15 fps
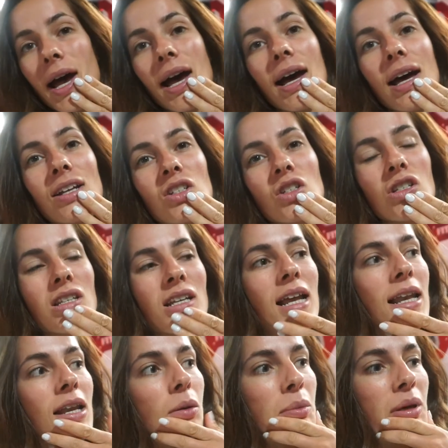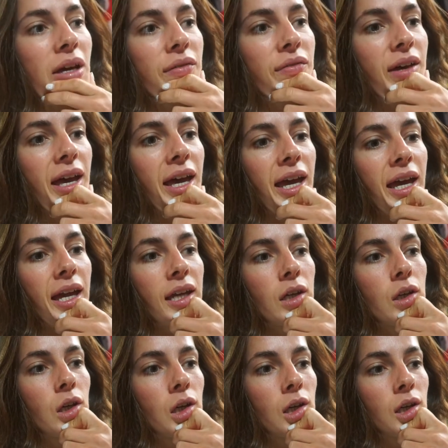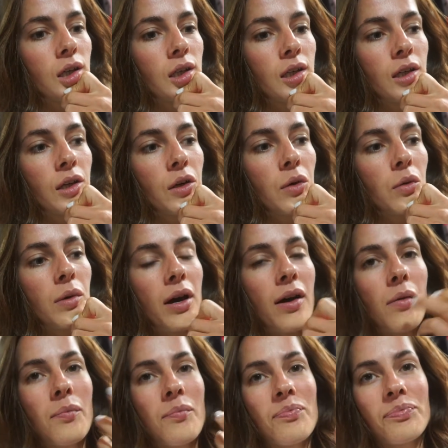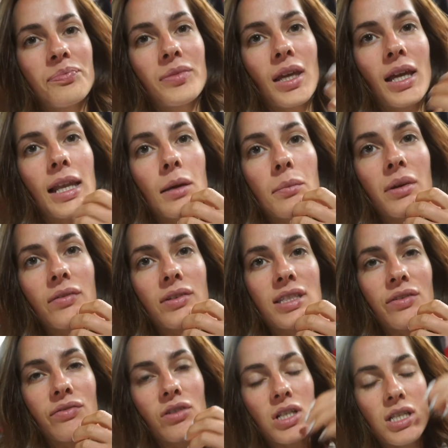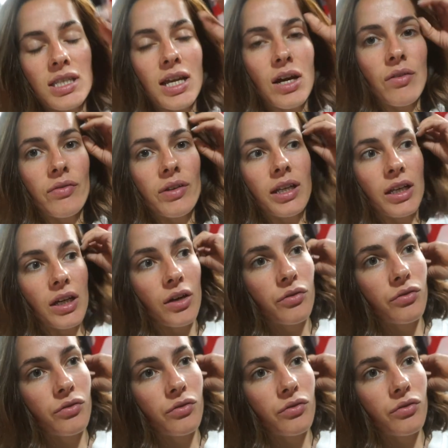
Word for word: and just a little bit of a, well, a little bit of a different style video